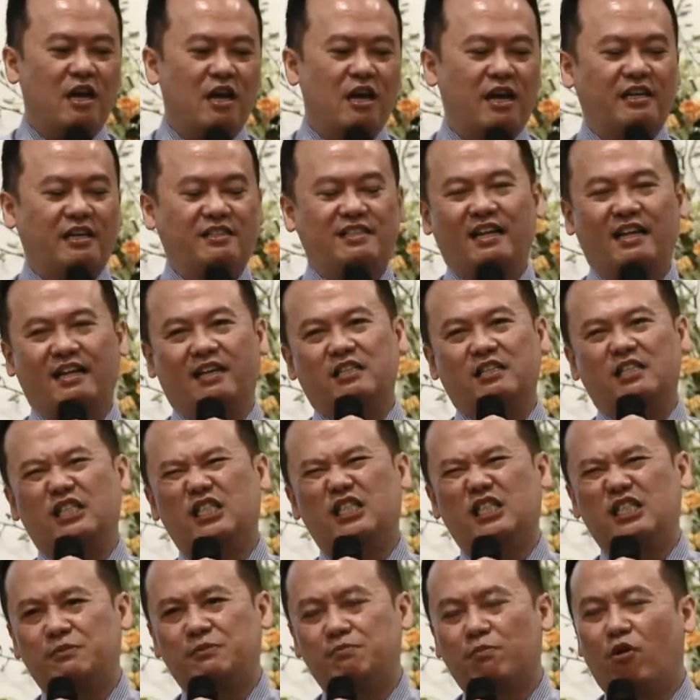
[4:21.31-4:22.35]
it's like a
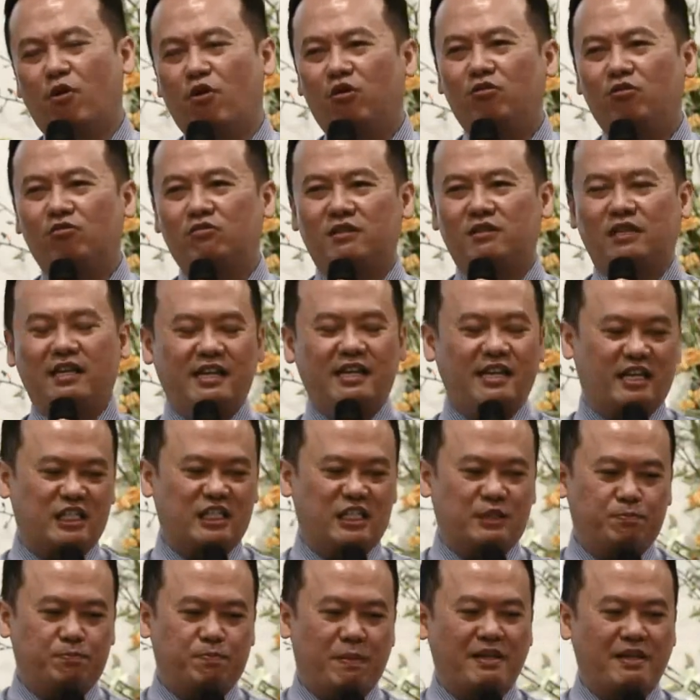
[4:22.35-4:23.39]
small,
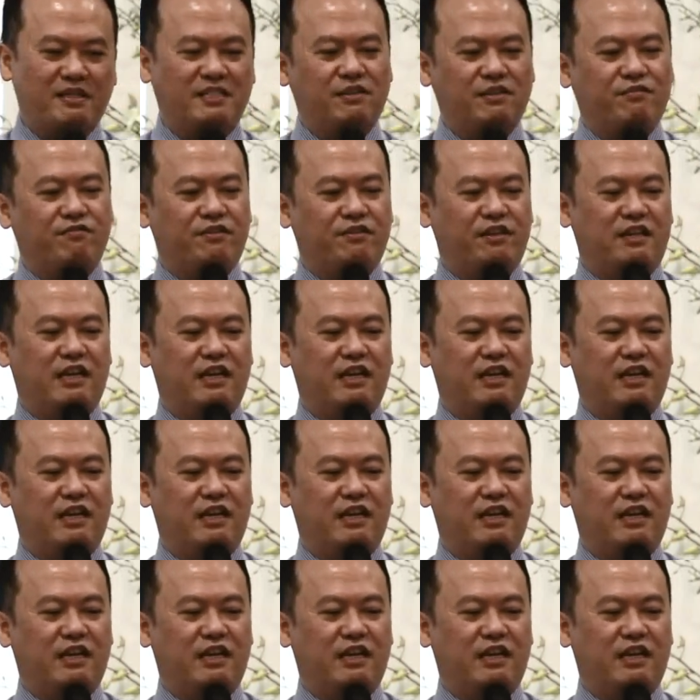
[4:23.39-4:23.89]
inexpensive